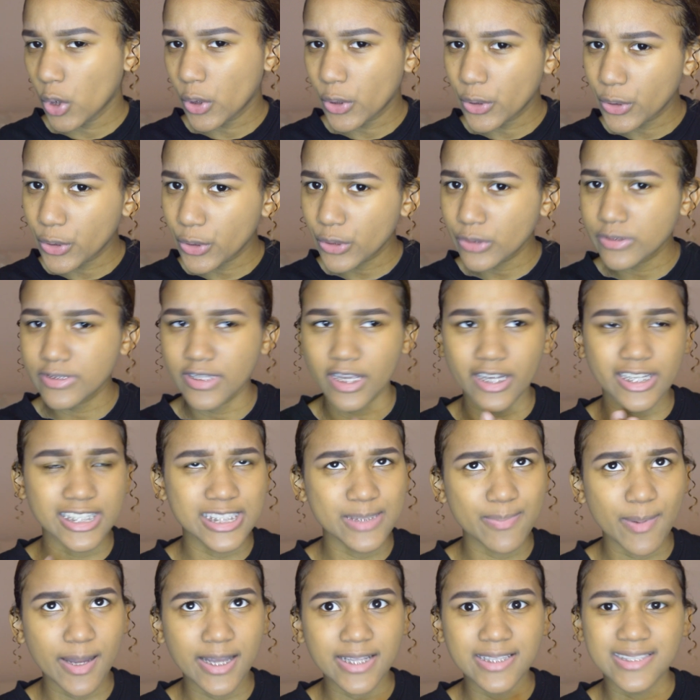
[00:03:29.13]
Who? Dark
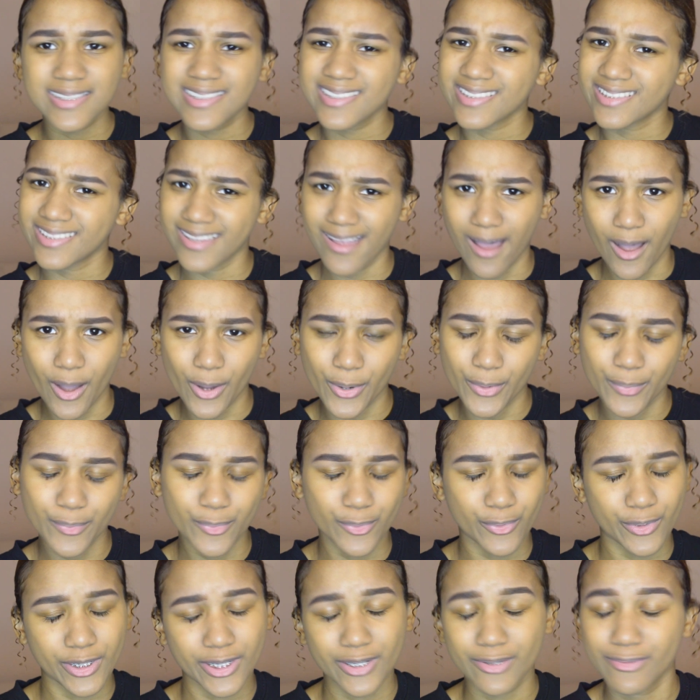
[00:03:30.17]
spots? No,
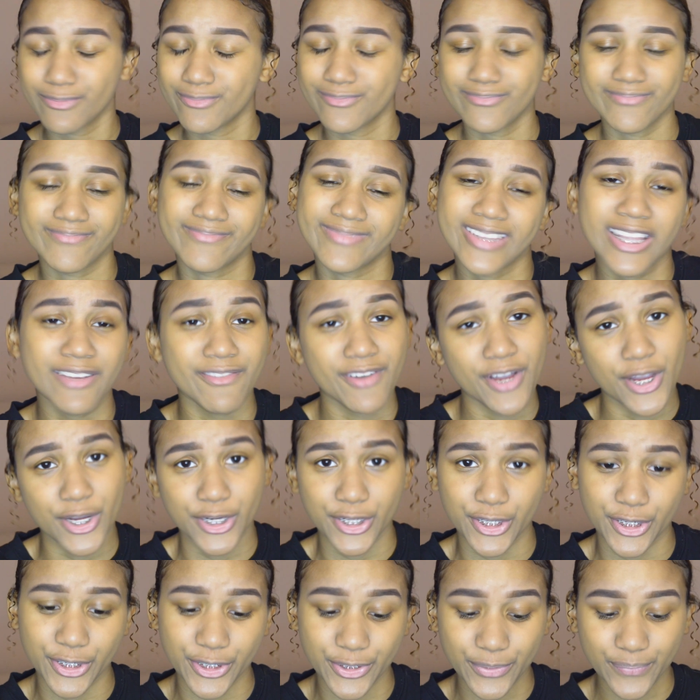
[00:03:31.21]
we don't, never
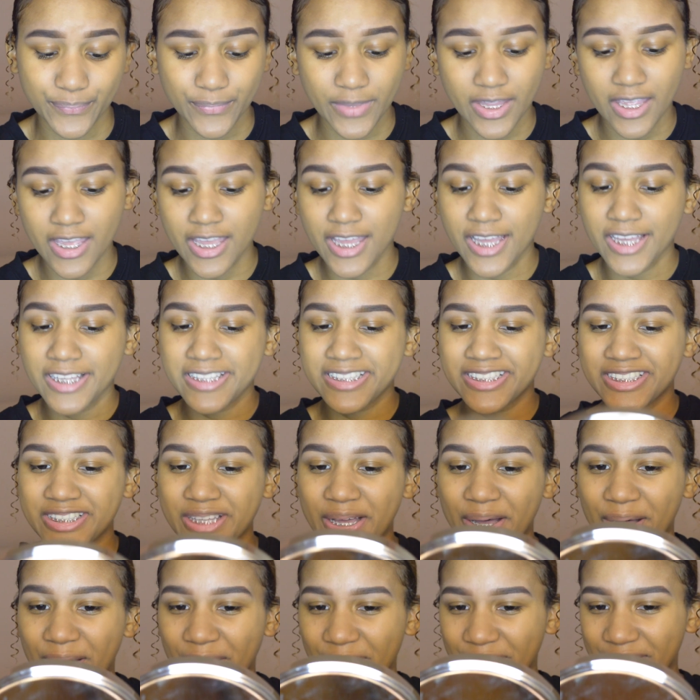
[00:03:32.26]
heard of her.
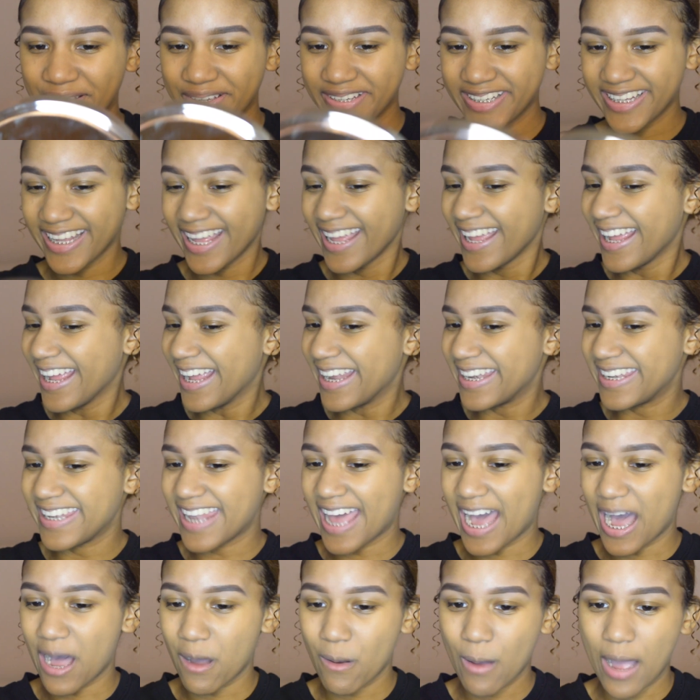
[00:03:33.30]
So
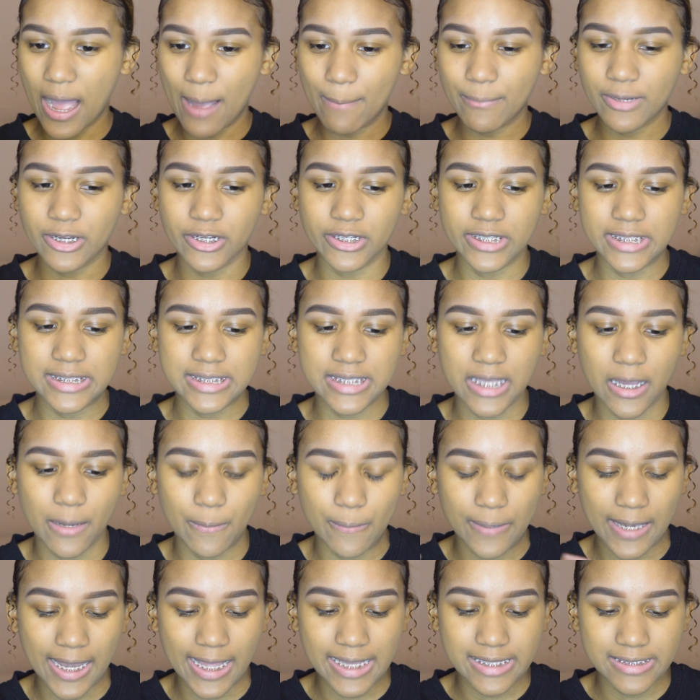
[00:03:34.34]
now I'm going to
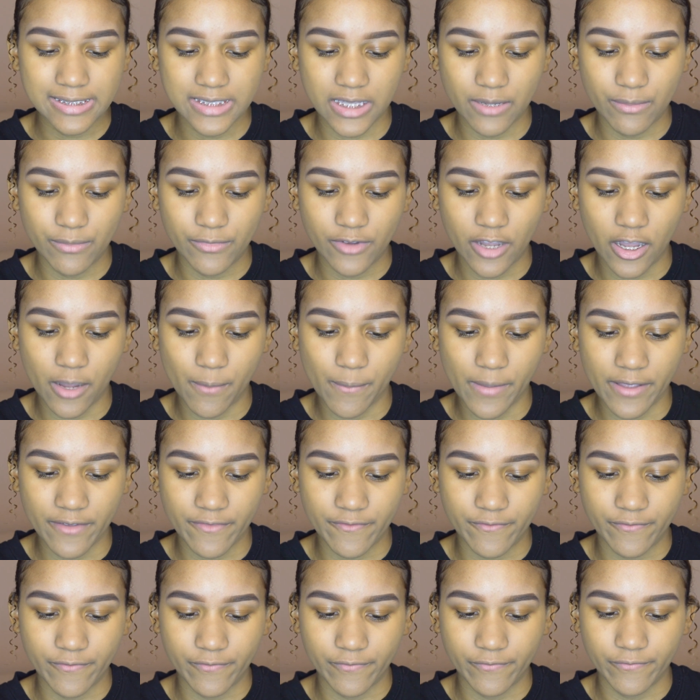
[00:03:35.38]
apply some on my
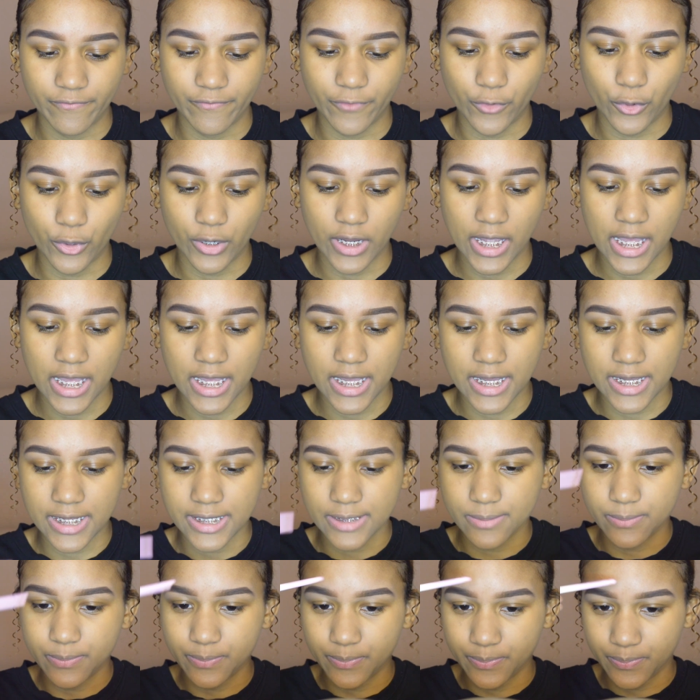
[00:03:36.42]

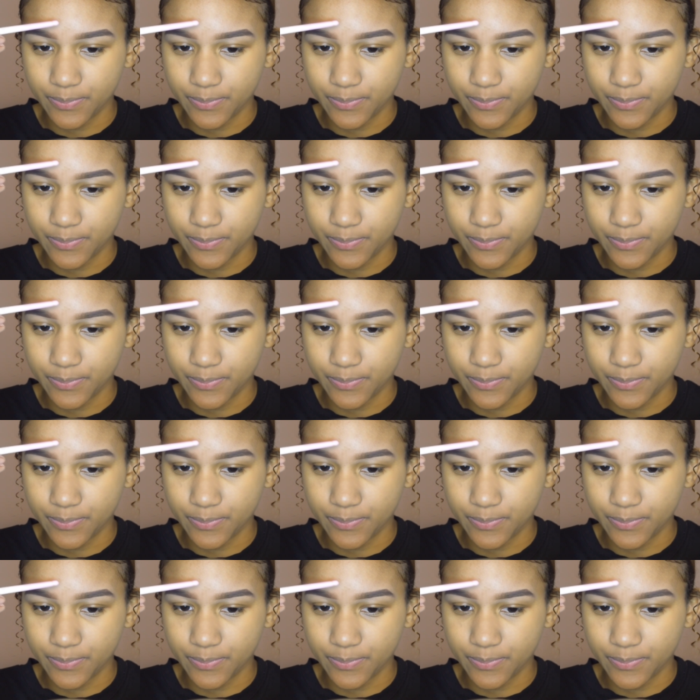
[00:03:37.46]
forehead.